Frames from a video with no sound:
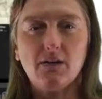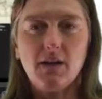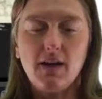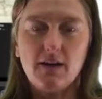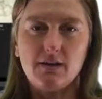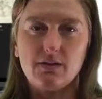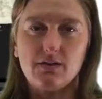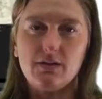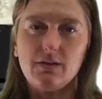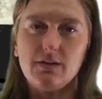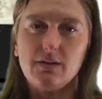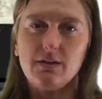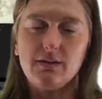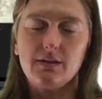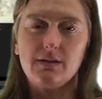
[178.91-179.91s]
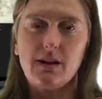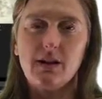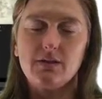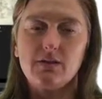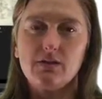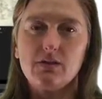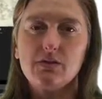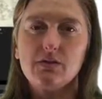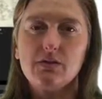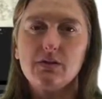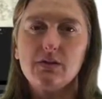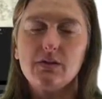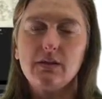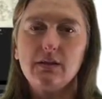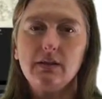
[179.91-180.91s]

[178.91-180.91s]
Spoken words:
hazards and disasters.